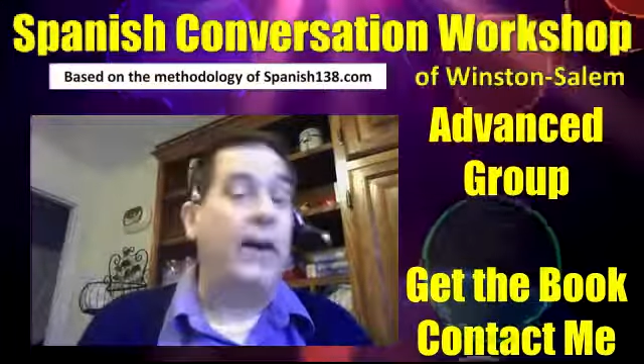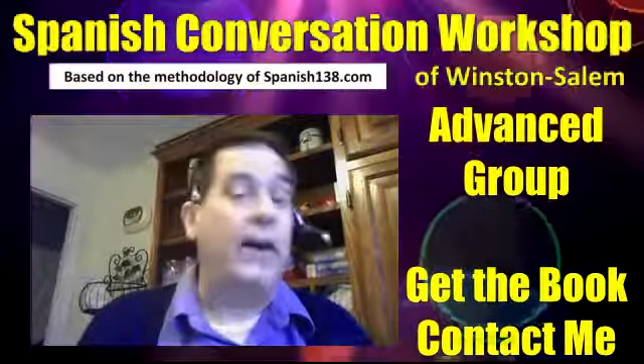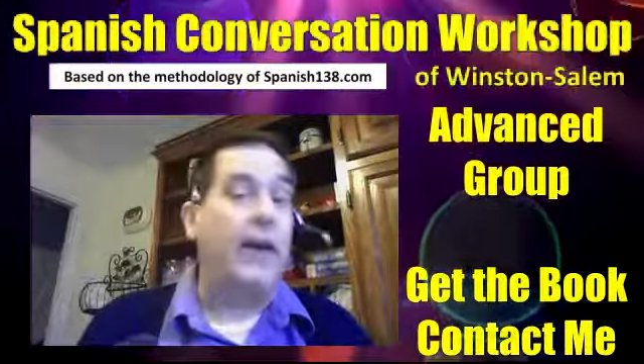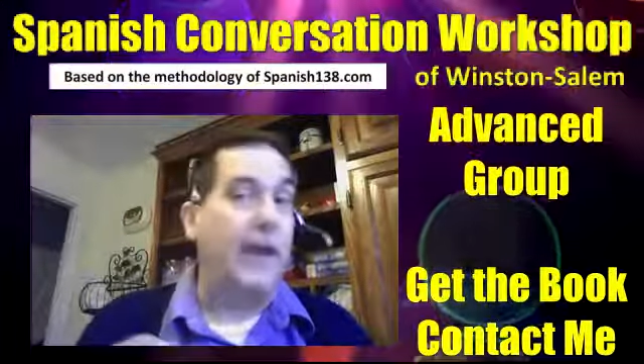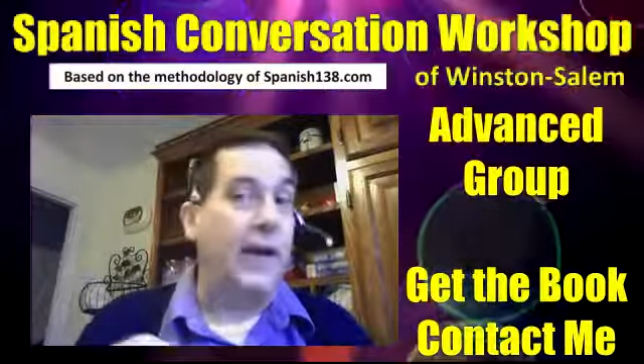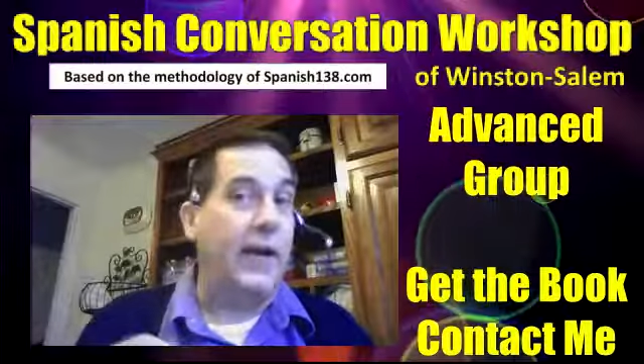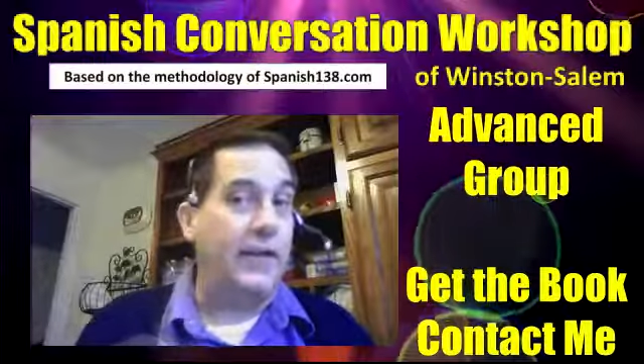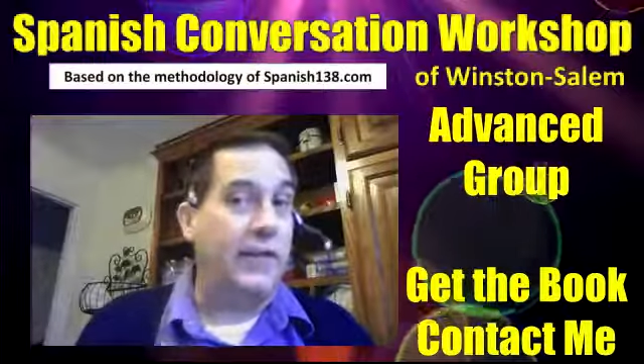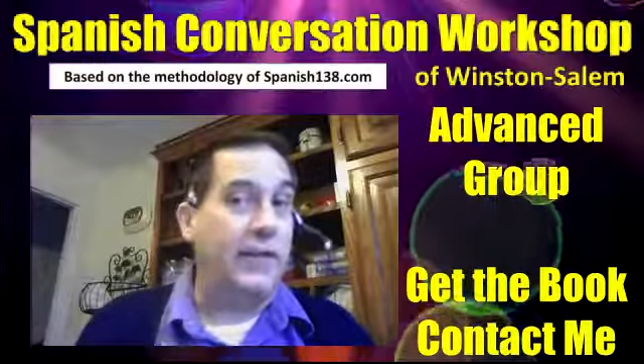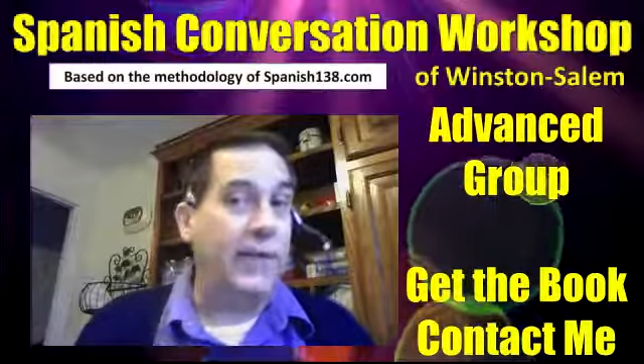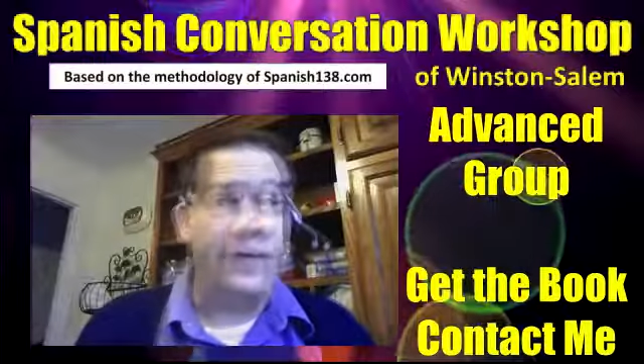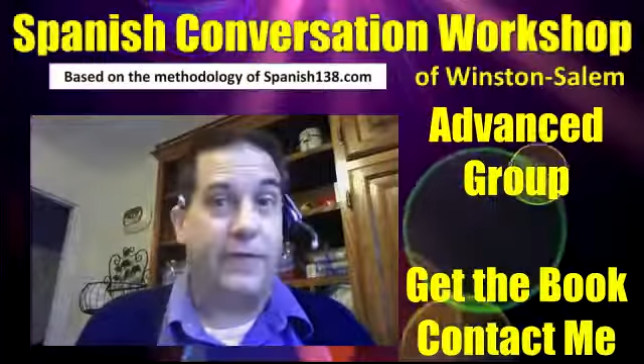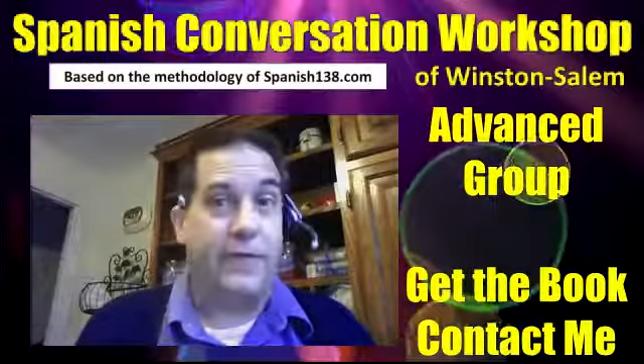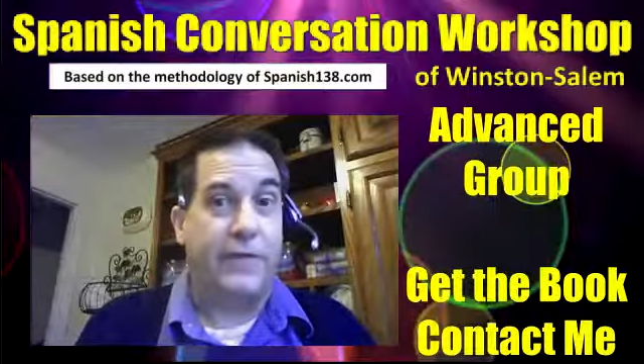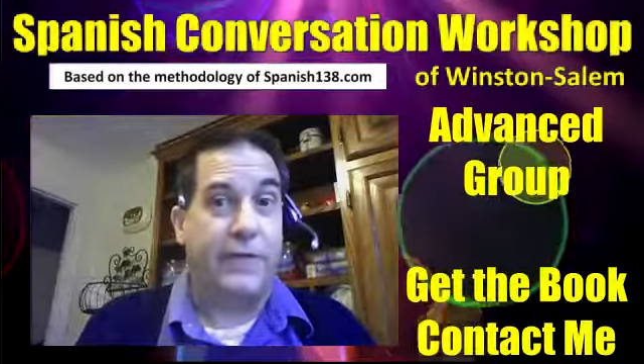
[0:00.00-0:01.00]
uh, every
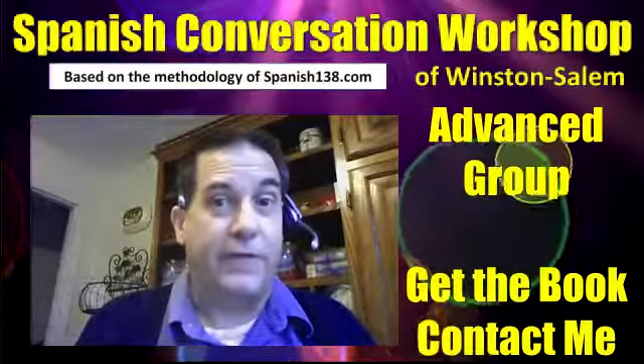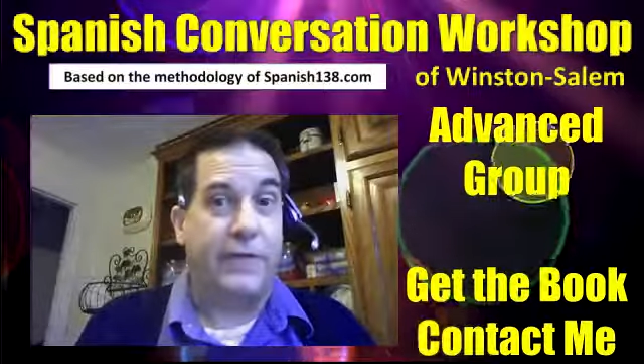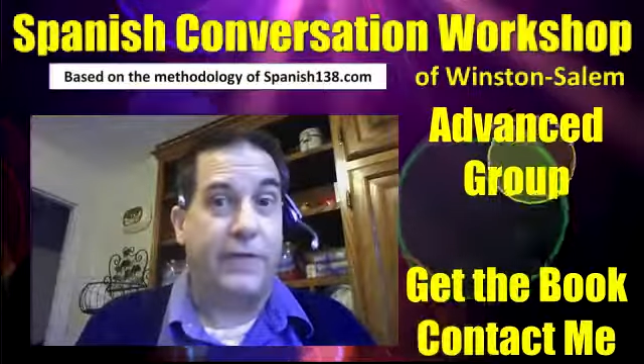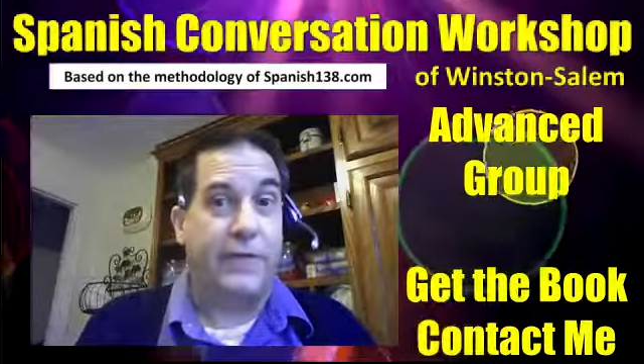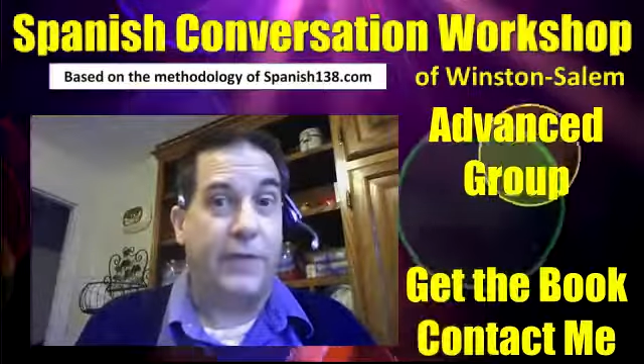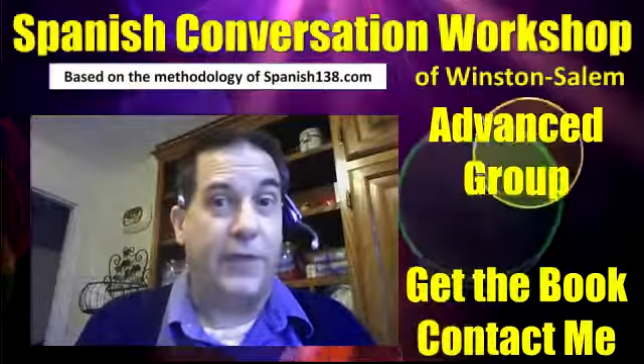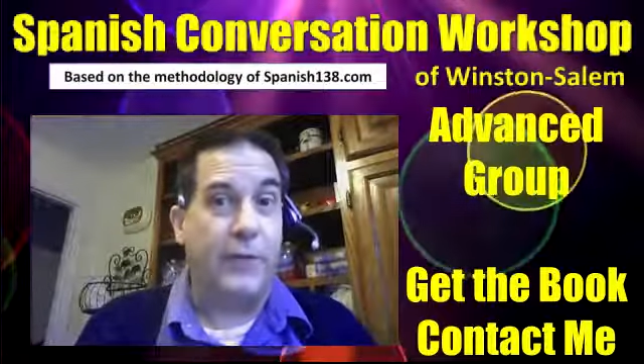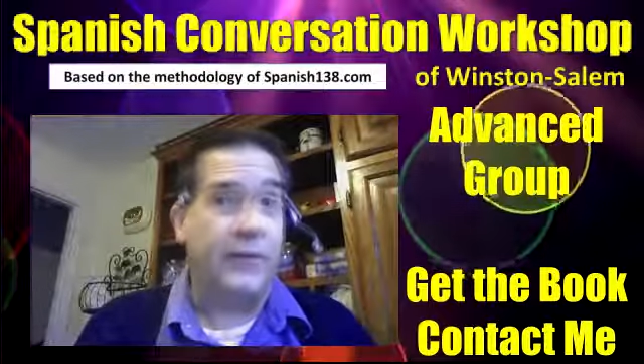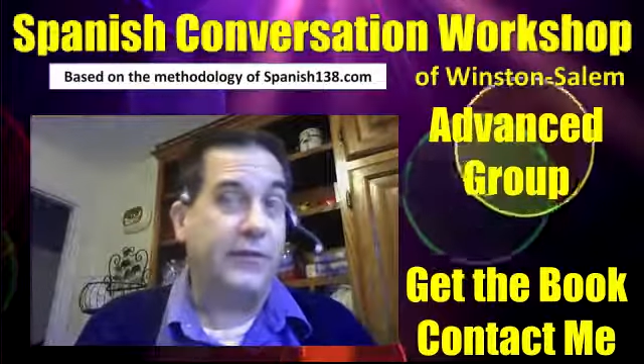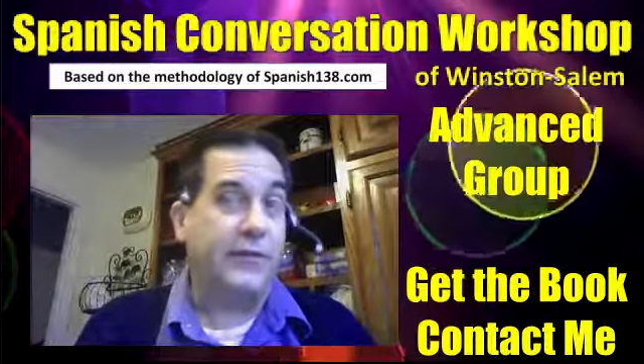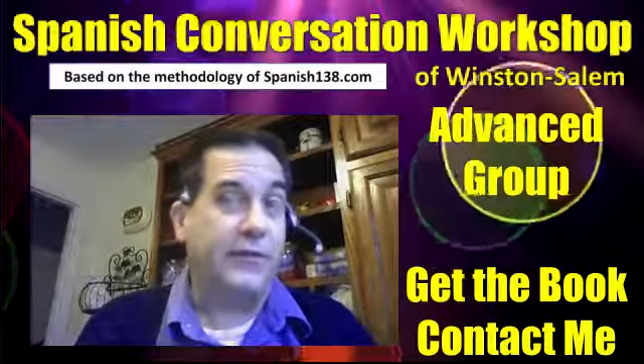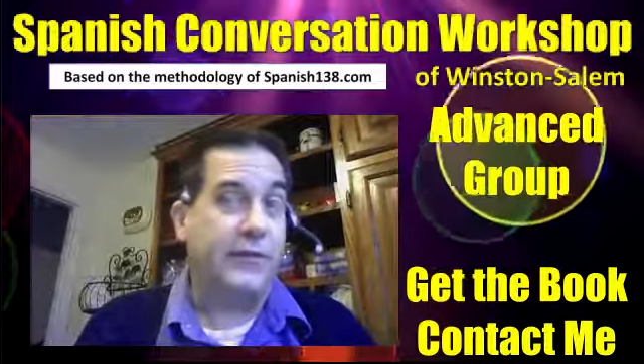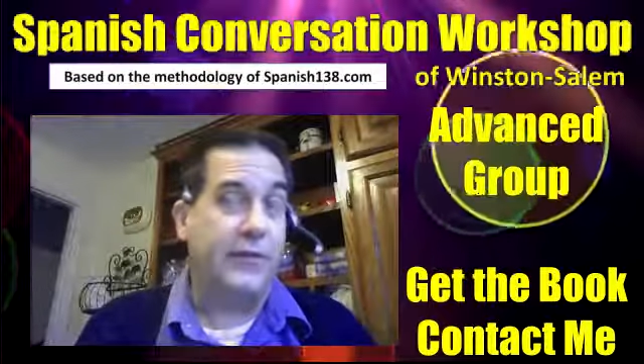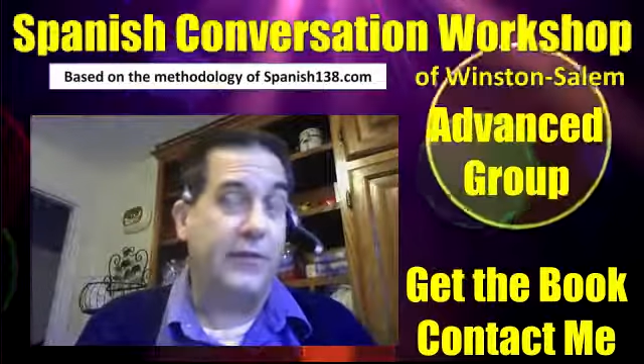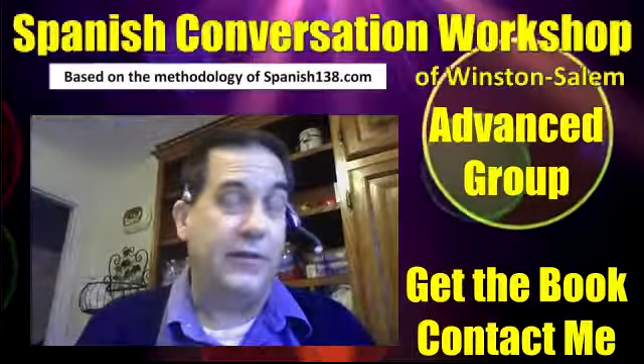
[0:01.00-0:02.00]
day for
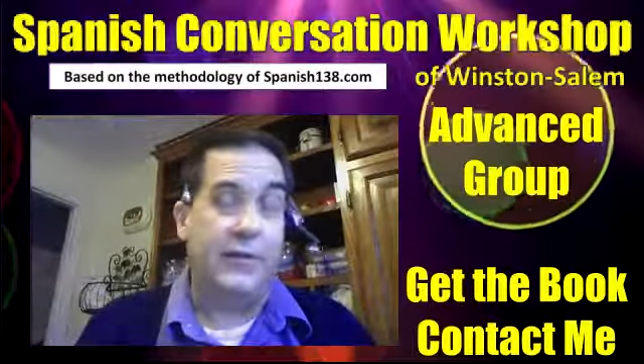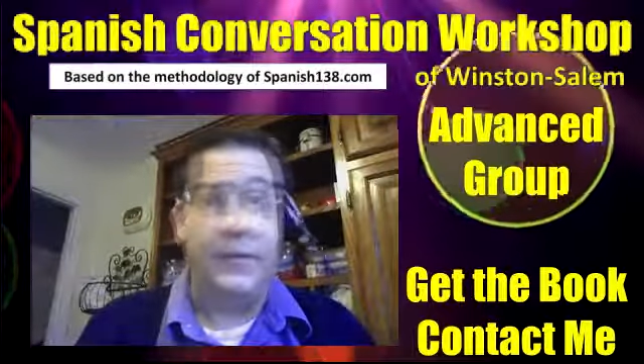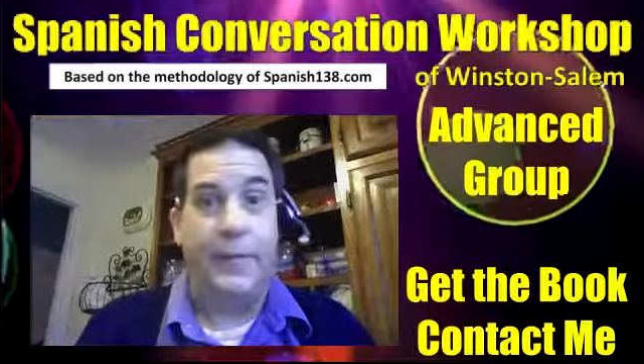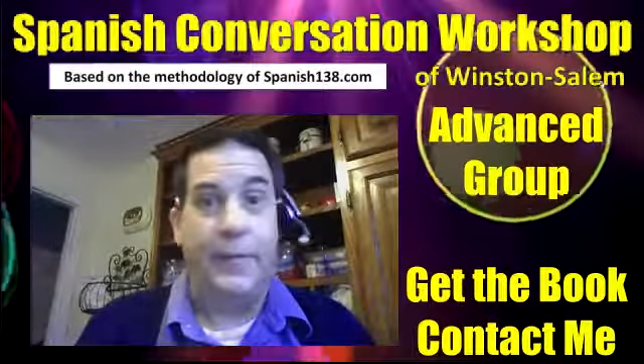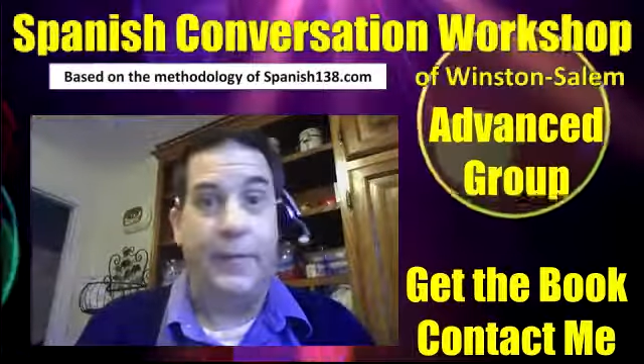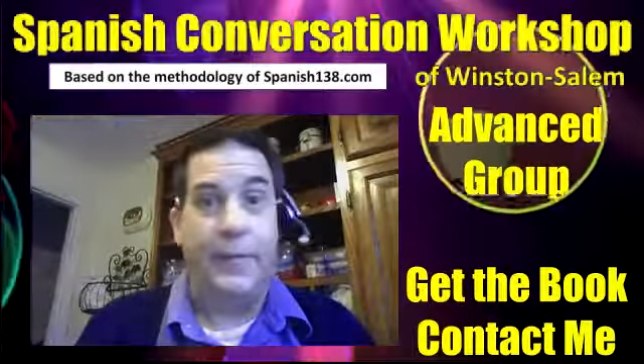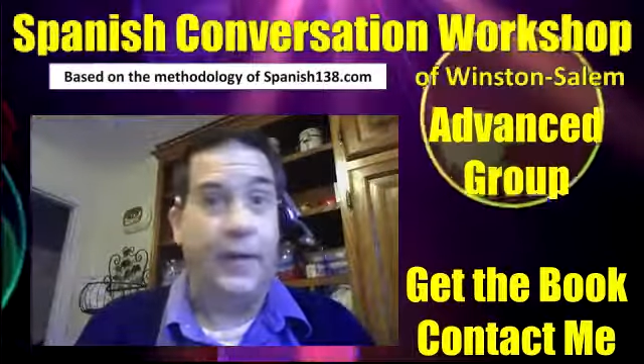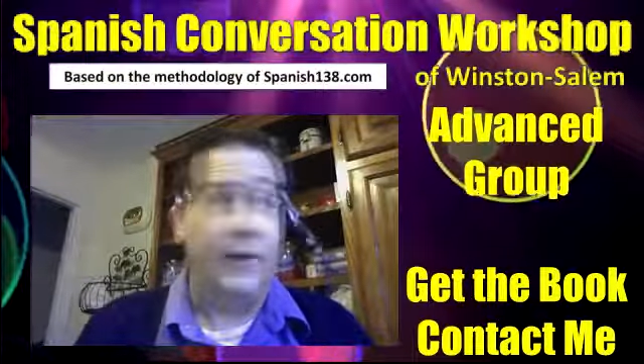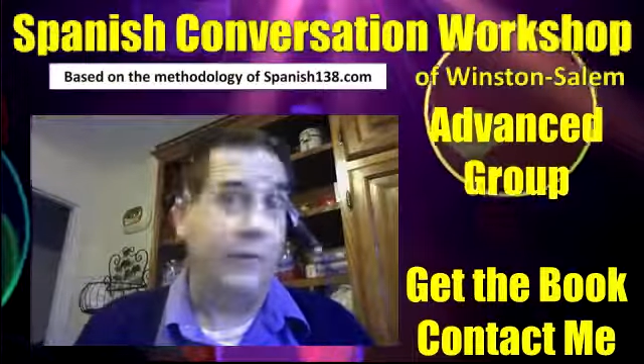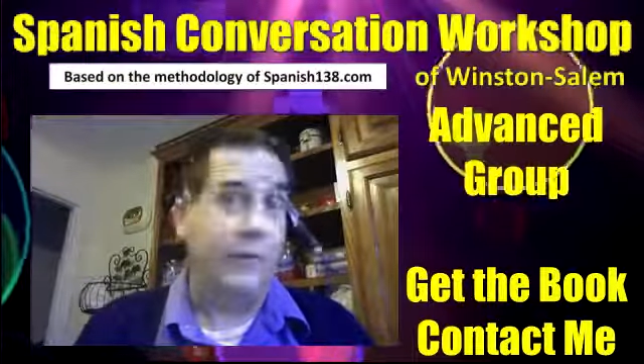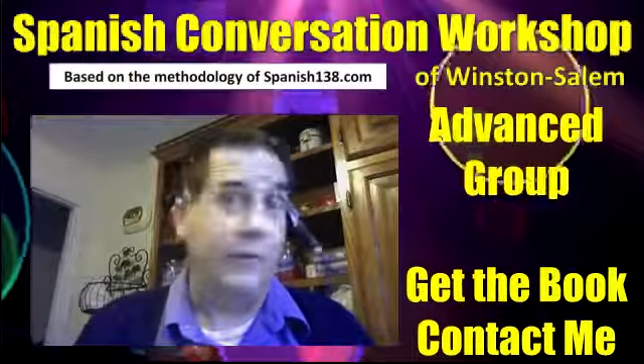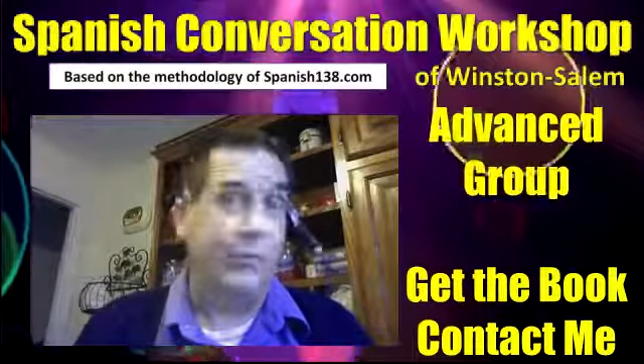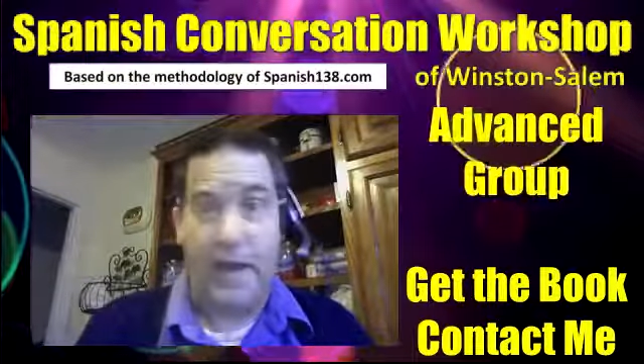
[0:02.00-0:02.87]
almost uh, a month.